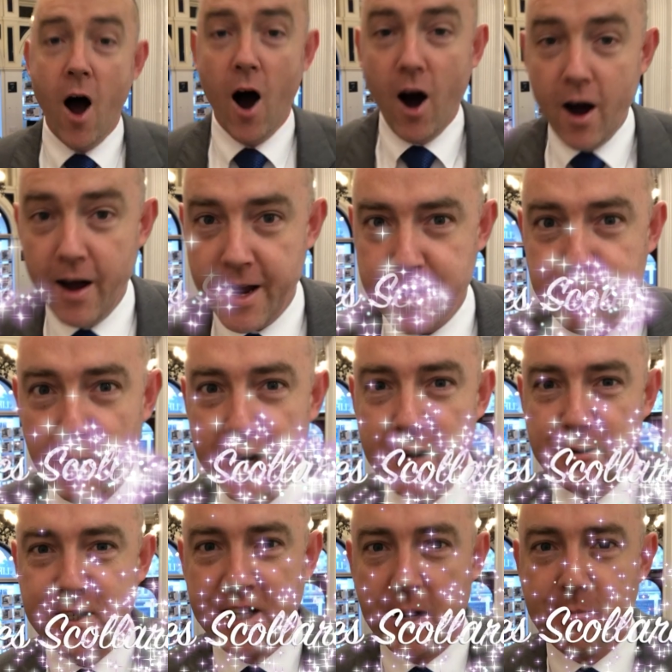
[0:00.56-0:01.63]
Hi, my name
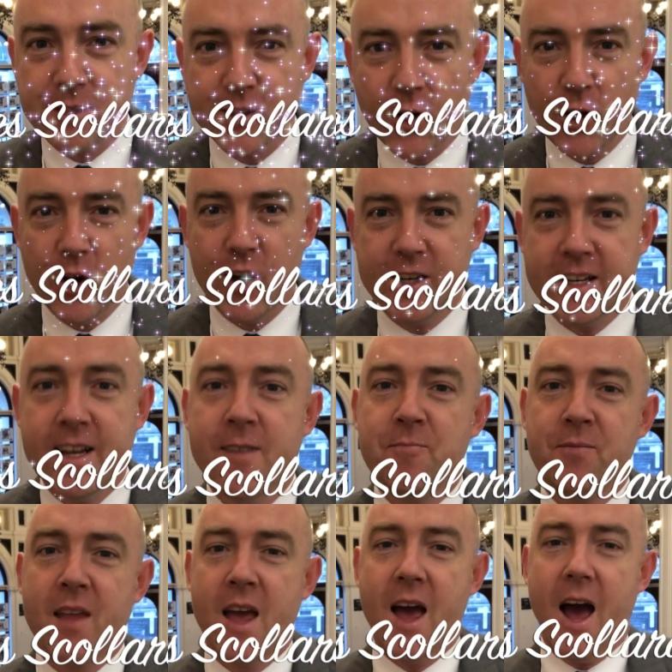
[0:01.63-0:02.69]
is James Scollard,
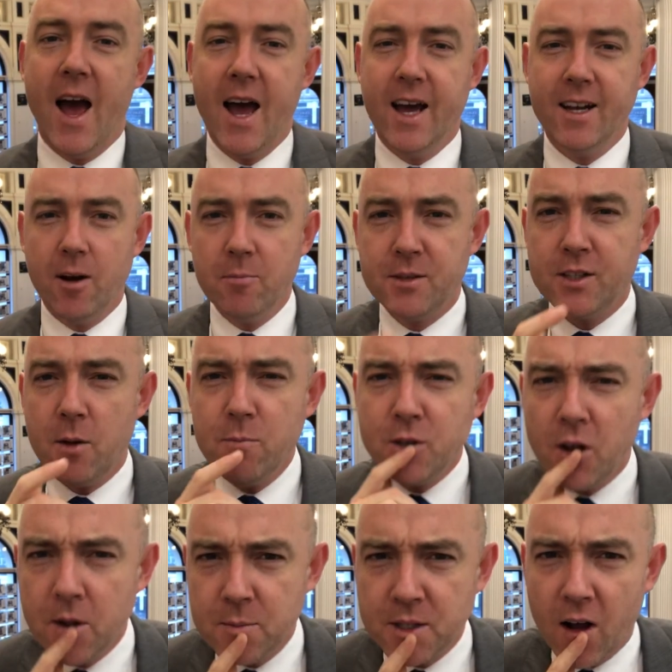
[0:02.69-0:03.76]
and I'm
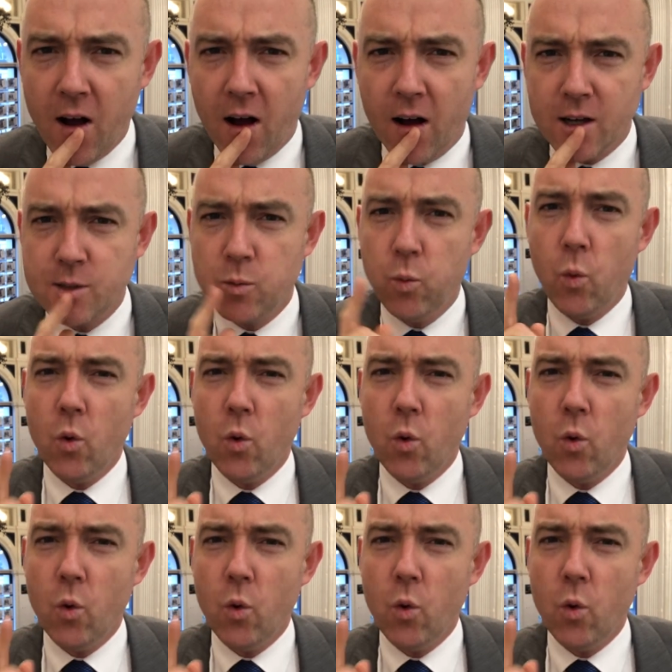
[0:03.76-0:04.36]
sometimes asked,